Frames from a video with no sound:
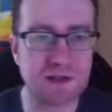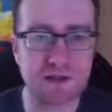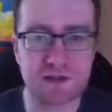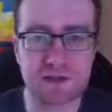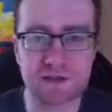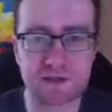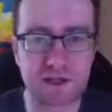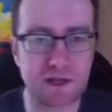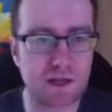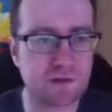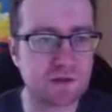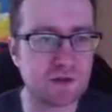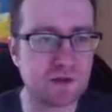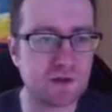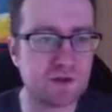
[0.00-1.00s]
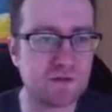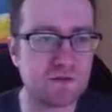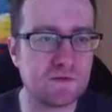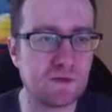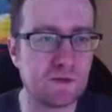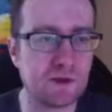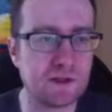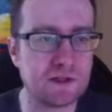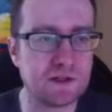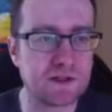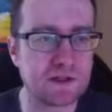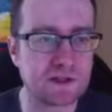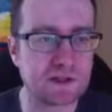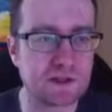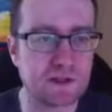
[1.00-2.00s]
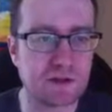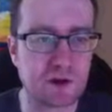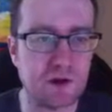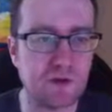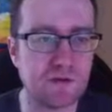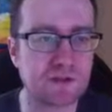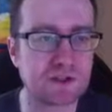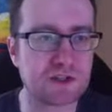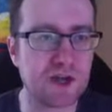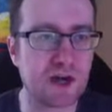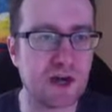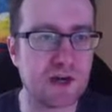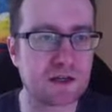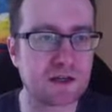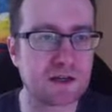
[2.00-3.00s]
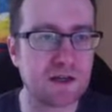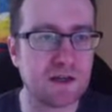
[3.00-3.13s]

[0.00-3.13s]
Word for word: setting up your Google Voice, Overstock,